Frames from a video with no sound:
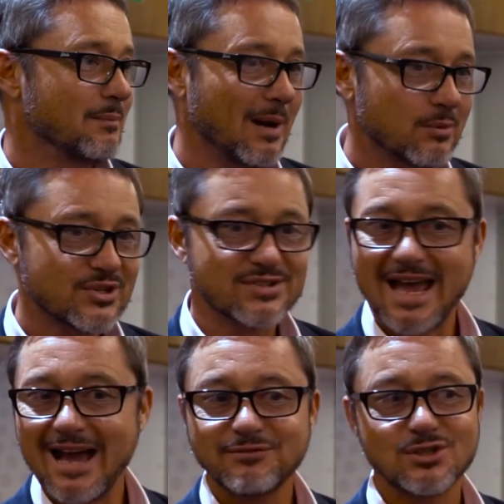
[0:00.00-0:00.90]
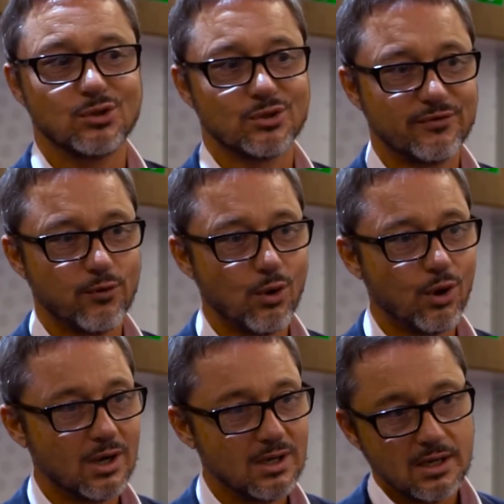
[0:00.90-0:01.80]
publishers have to look
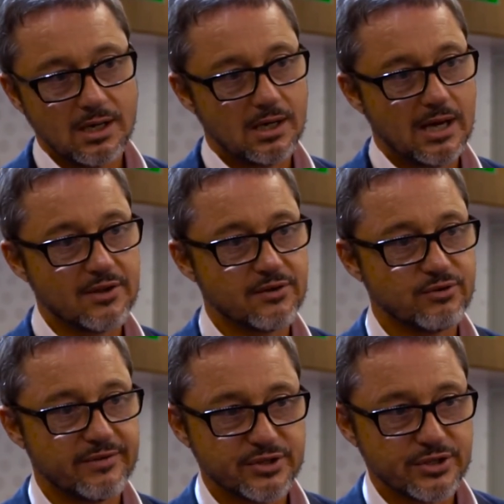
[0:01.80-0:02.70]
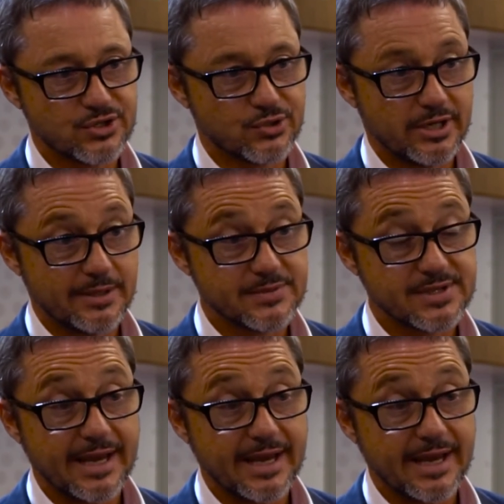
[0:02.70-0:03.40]
for other revenue streams,